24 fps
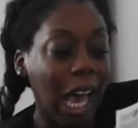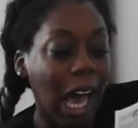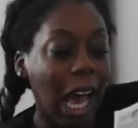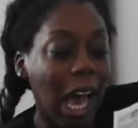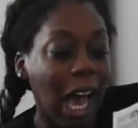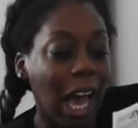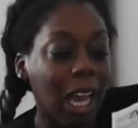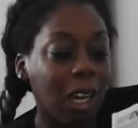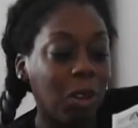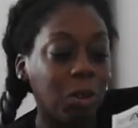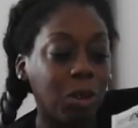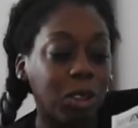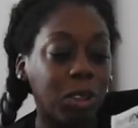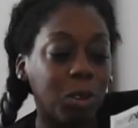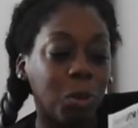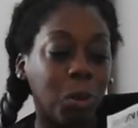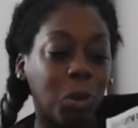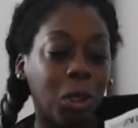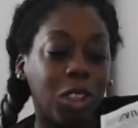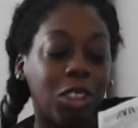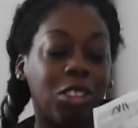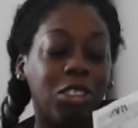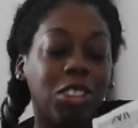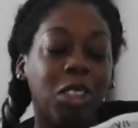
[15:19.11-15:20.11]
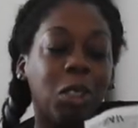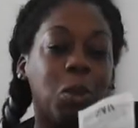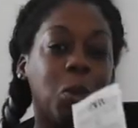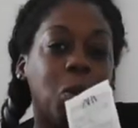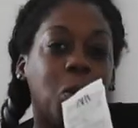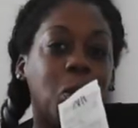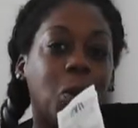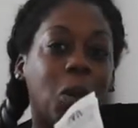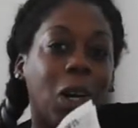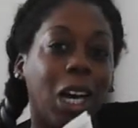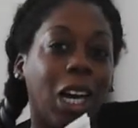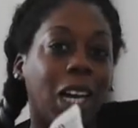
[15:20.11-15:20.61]
I was
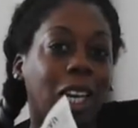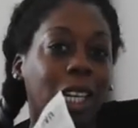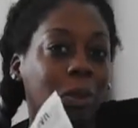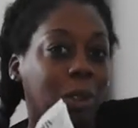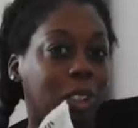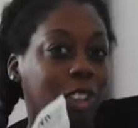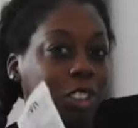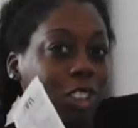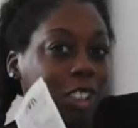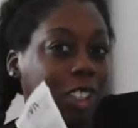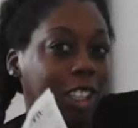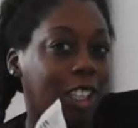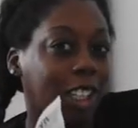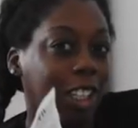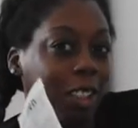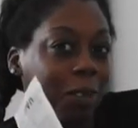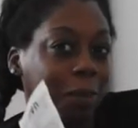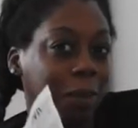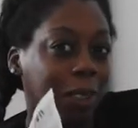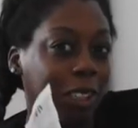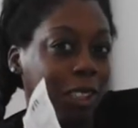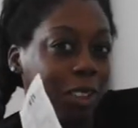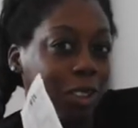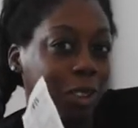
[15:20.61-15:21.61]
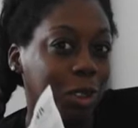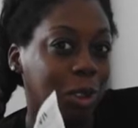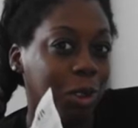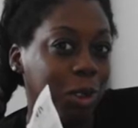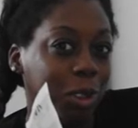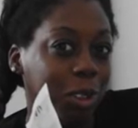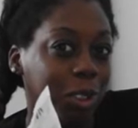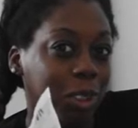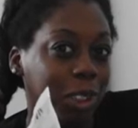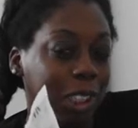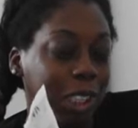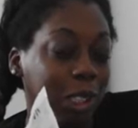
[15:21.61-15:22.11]
wondering why when she gave me the
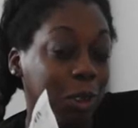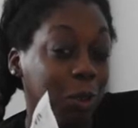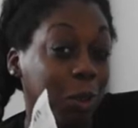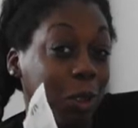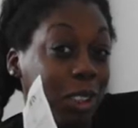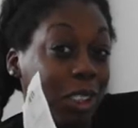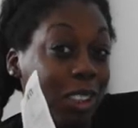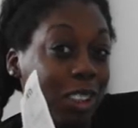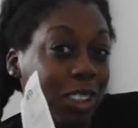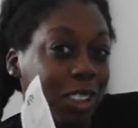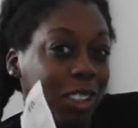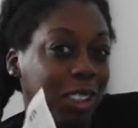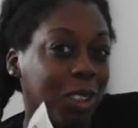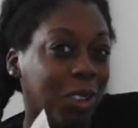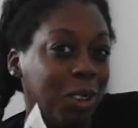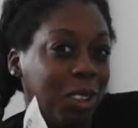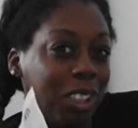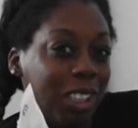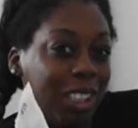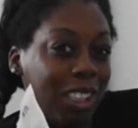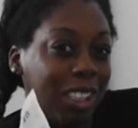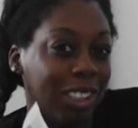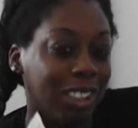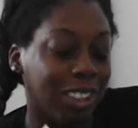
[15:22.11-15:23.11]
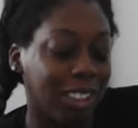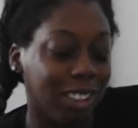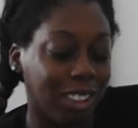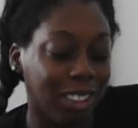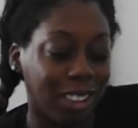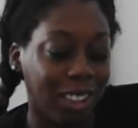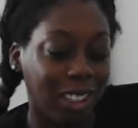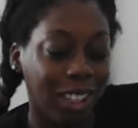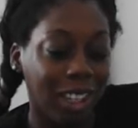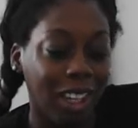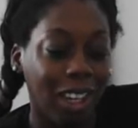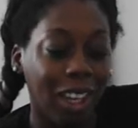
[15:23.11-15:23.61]
total, it was so
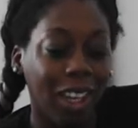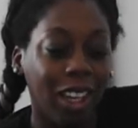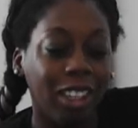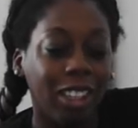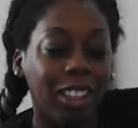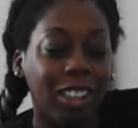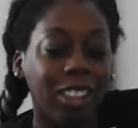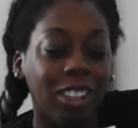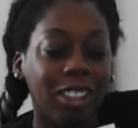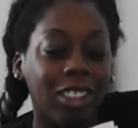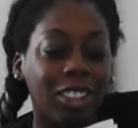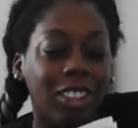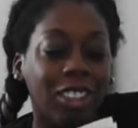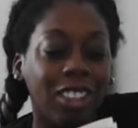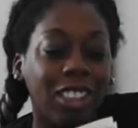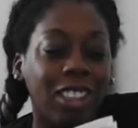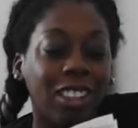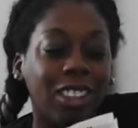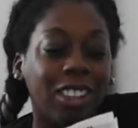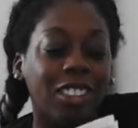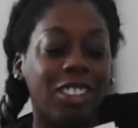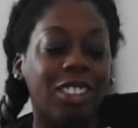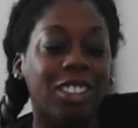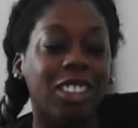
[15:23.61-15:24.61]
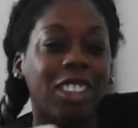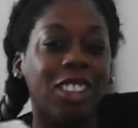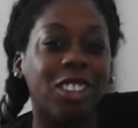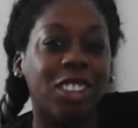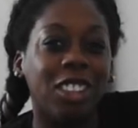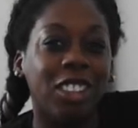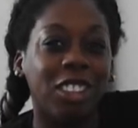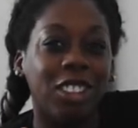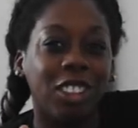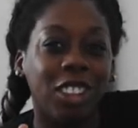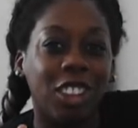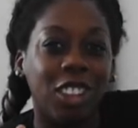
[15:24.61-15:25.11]
little. She literally
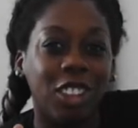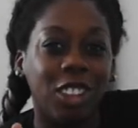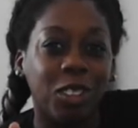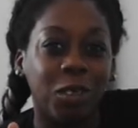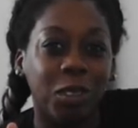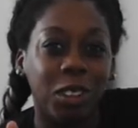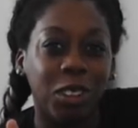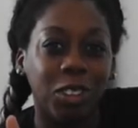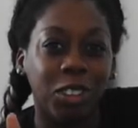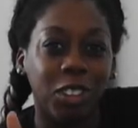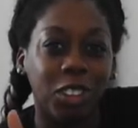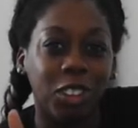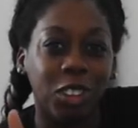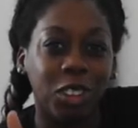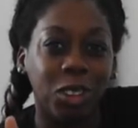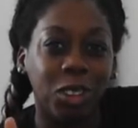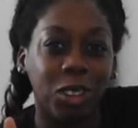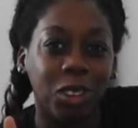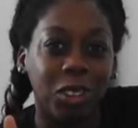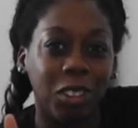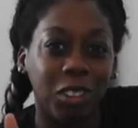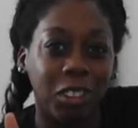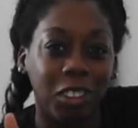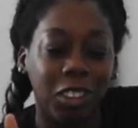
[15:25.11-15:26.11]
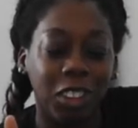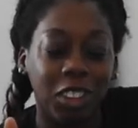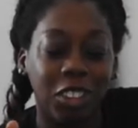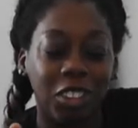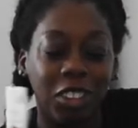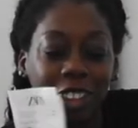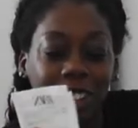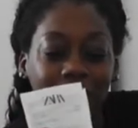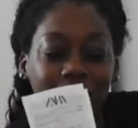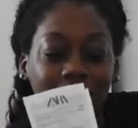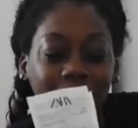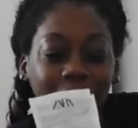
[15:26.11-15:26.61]
only charged me for 2 of the
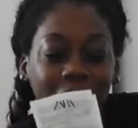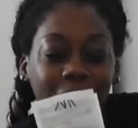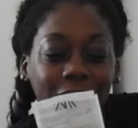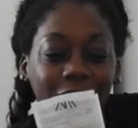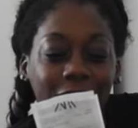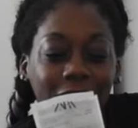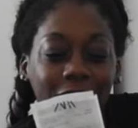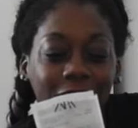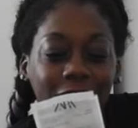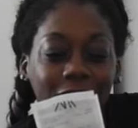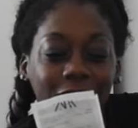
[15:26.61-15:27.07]
3 things.